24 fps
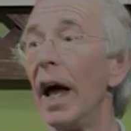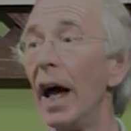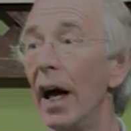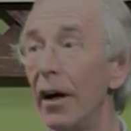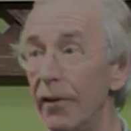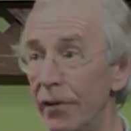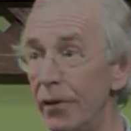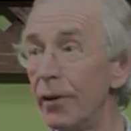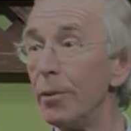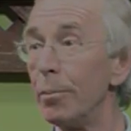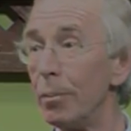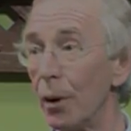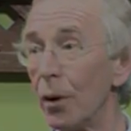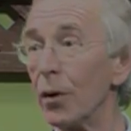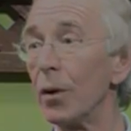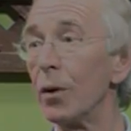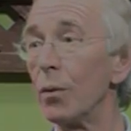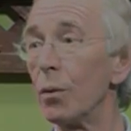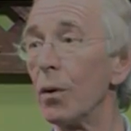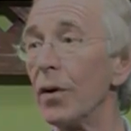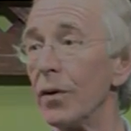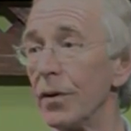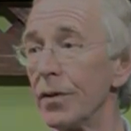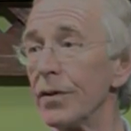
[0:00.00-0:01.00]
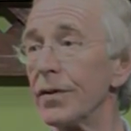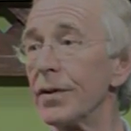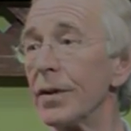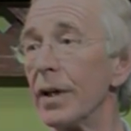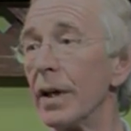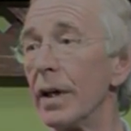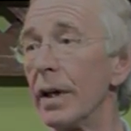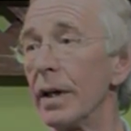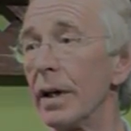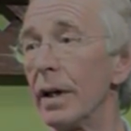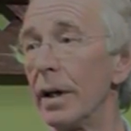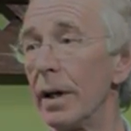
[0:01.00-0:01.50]
everybody wants
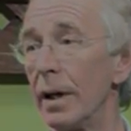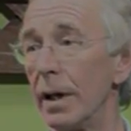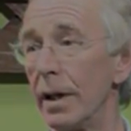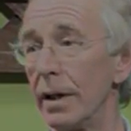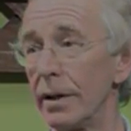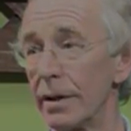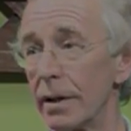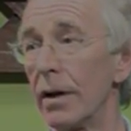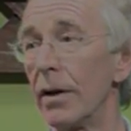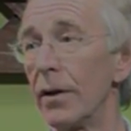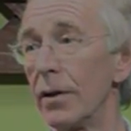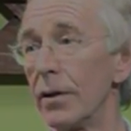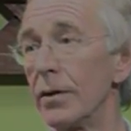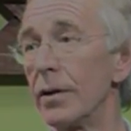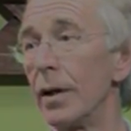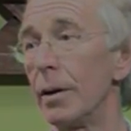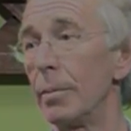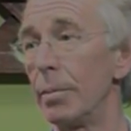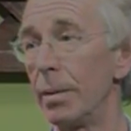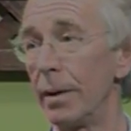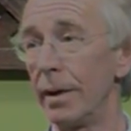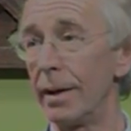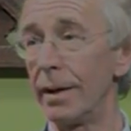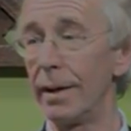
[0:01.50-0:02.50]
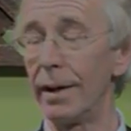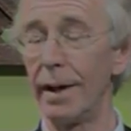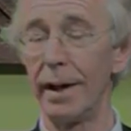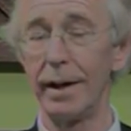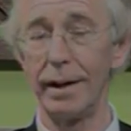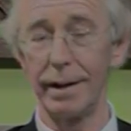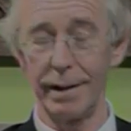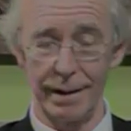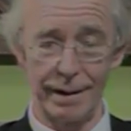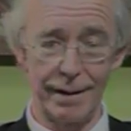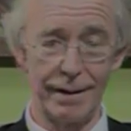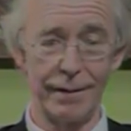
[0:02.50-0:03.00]
uh, a scholarship, yes. and then
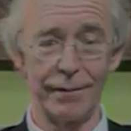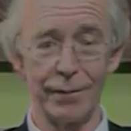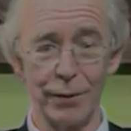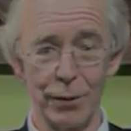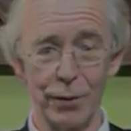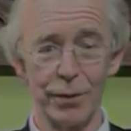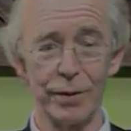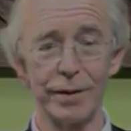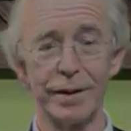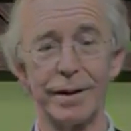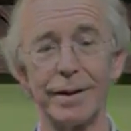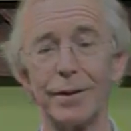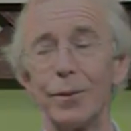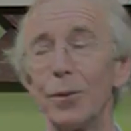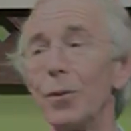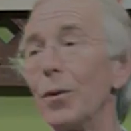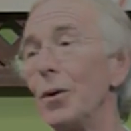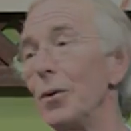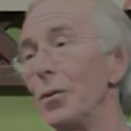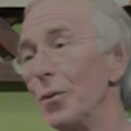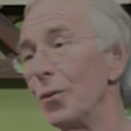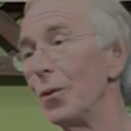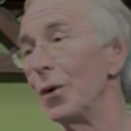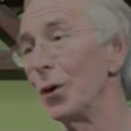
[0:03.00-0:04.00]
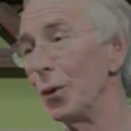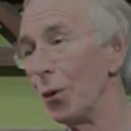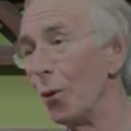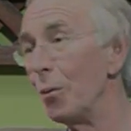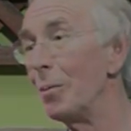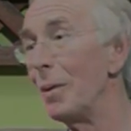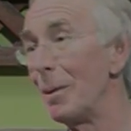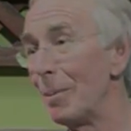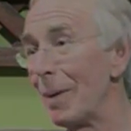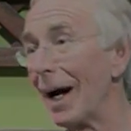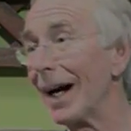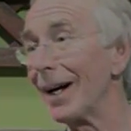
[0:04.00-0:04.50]
of course we'd, we'd all
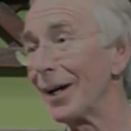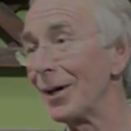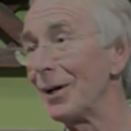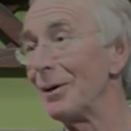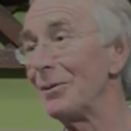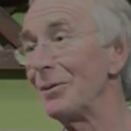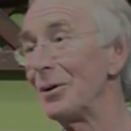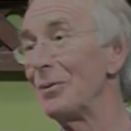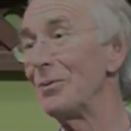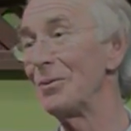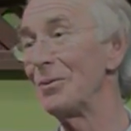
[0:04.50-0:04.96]
be bankrupt and